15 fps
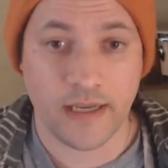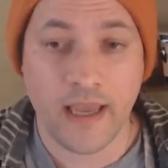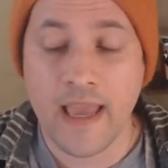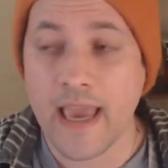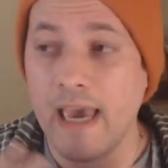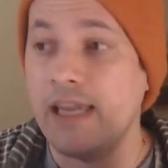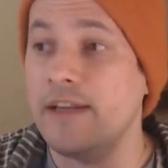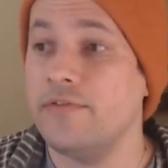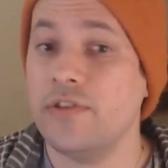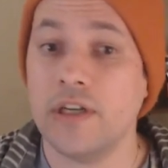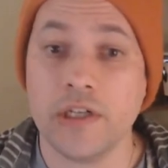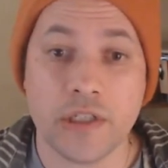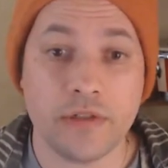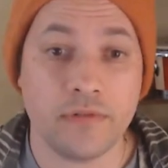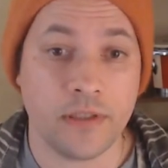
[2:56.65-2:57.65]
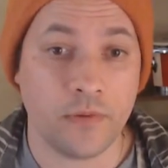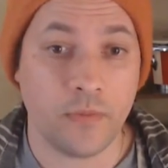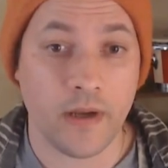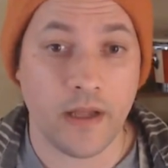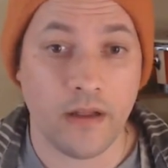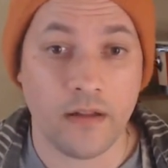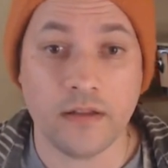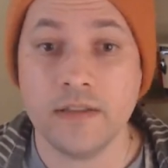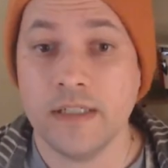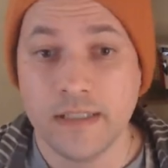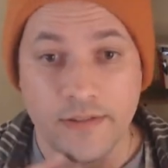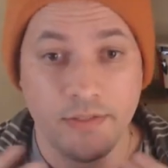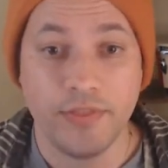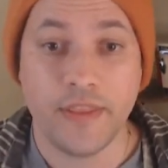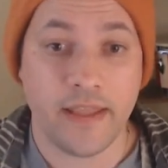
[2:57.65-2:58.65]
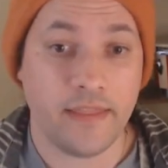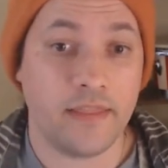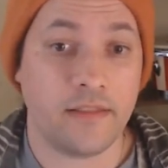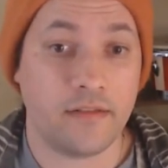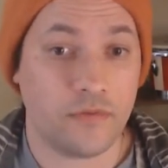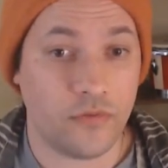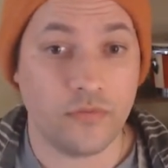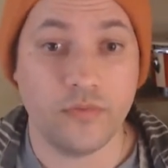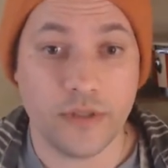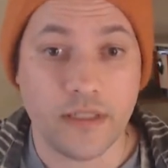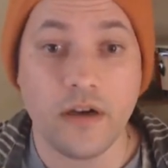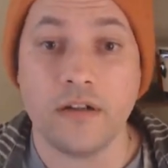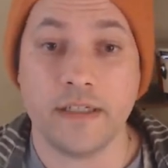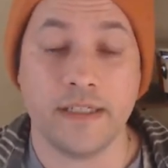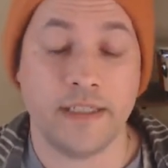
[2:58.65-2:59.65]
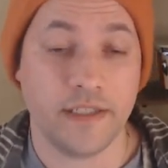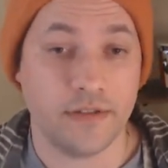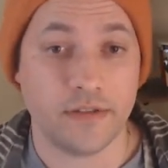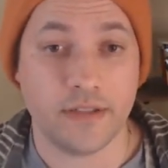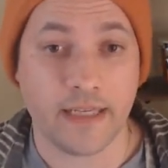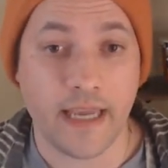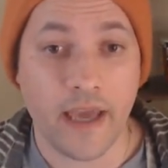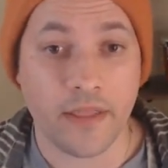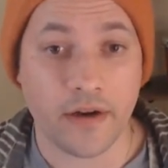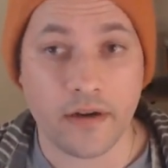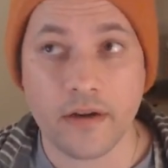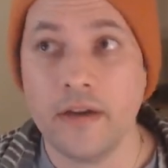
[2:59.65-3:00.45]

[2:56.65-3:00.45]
And if they're doing well, then we all can heal together.